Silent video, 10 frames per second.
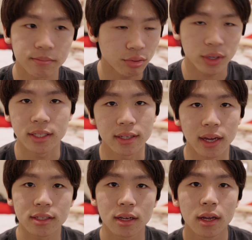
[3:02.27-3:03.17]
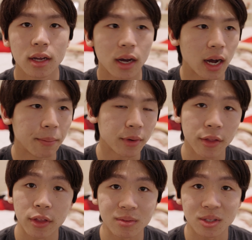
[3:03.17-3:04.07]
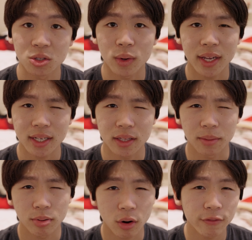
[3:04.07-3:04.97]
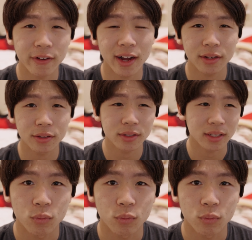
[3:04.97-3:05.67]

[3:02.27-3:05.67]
preset. Nothing was tweaked in the profiles.